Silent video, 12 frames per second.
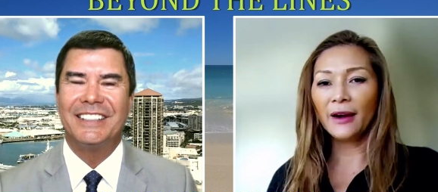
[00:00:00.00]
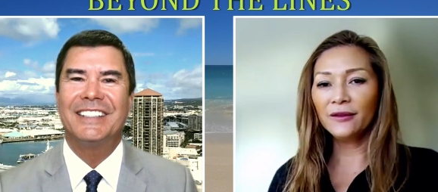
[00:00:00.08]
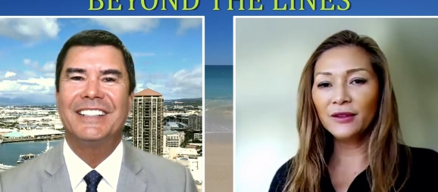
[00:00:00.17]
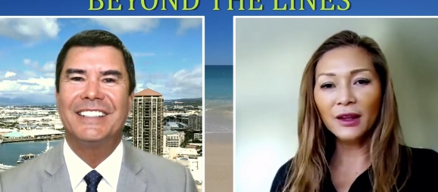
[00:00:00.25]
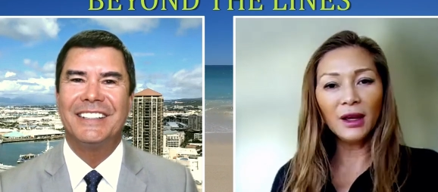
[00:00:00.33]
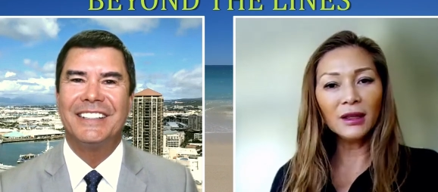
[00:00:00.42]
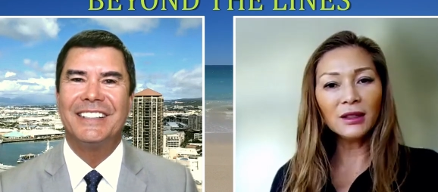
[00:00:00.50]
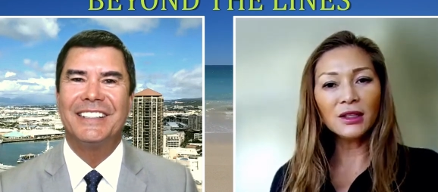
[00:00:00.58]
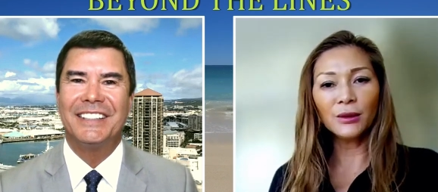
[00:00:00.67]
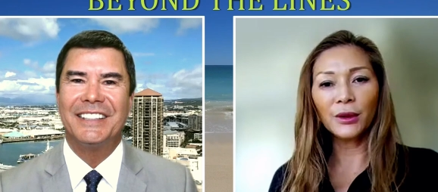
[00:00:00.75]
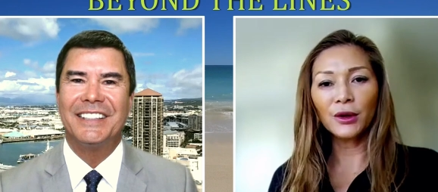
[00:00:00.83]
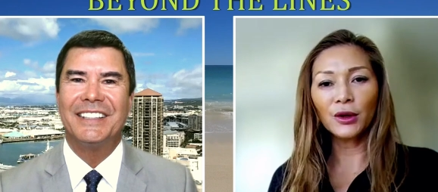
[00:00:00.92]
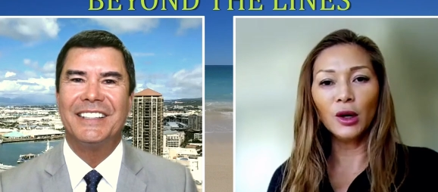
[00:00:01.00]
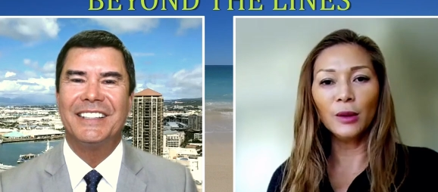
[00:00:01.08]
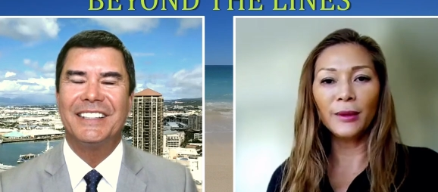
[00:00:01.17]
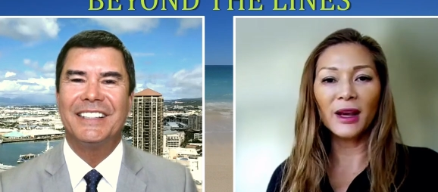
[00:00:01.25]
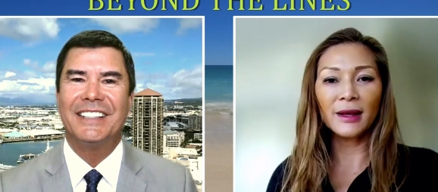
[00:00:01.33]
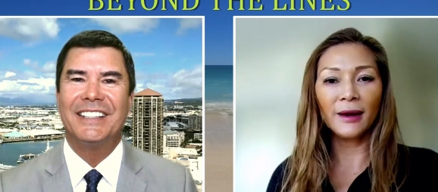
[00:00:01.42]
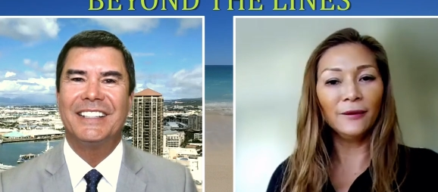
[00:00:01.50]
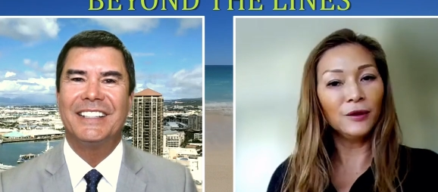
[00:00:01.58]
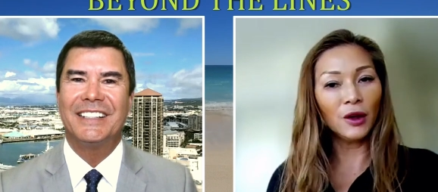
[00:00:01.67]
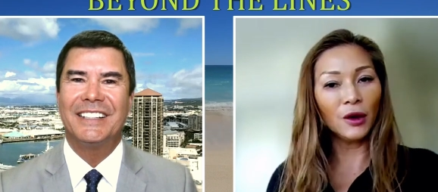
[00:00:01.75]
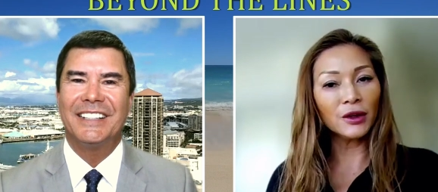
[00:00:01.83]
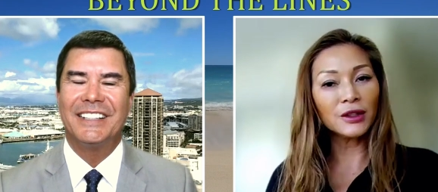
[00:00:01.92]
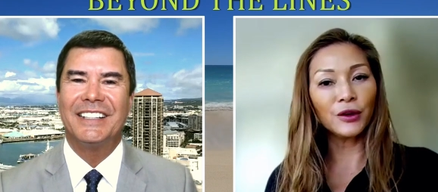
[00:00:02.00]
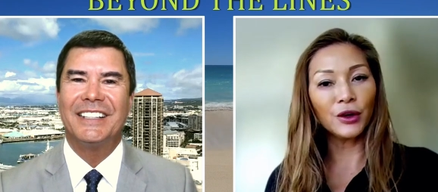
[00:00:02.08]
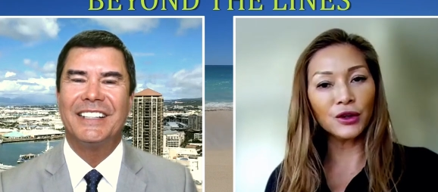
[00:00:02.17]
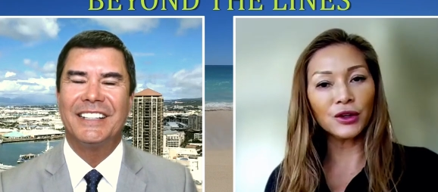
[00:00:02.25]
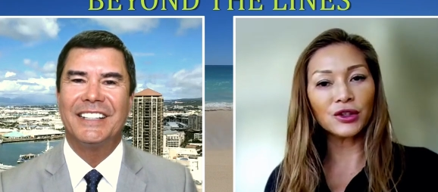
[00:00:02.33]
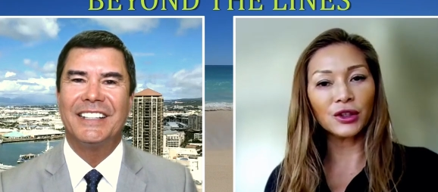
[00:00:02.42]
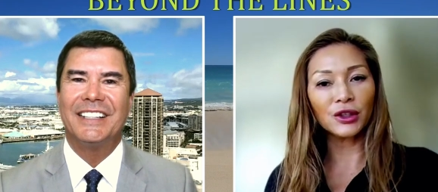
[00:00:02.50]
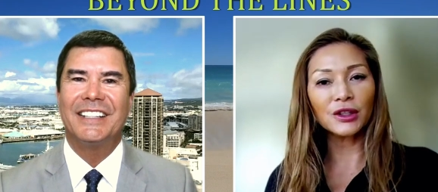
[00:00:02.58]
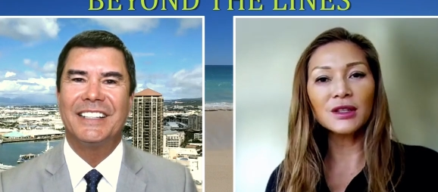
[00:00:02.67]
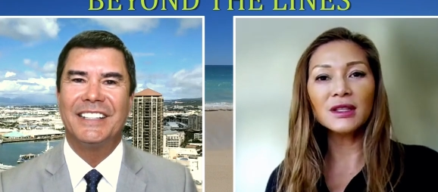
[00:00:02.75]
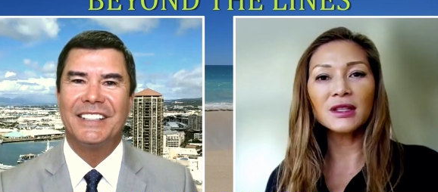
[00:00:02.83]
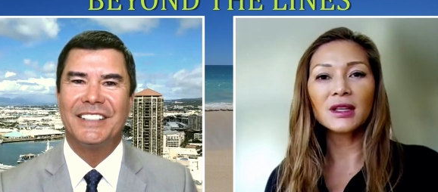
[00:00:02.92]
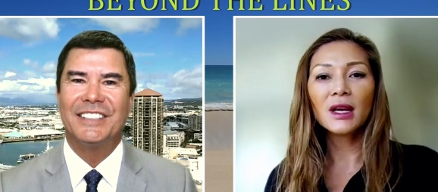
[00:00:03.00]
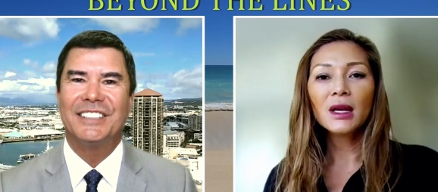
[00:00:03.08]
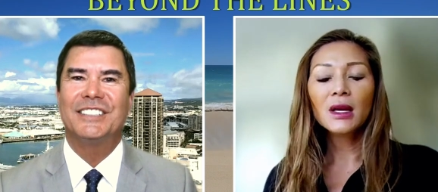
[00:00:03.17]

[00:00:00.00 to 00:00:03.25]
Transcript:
Speaker 1: Everything to do with your home except for large furnitures.